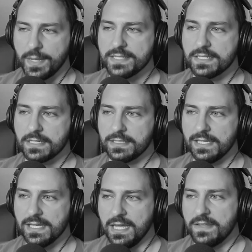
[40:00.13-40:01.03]

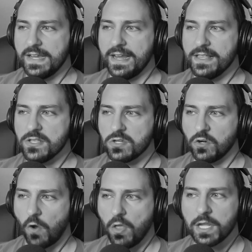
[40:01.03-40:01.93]
Basically, the aliens are
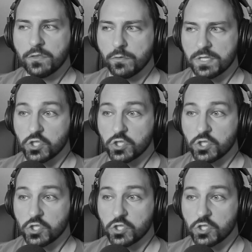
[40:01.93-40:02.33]
crawling through the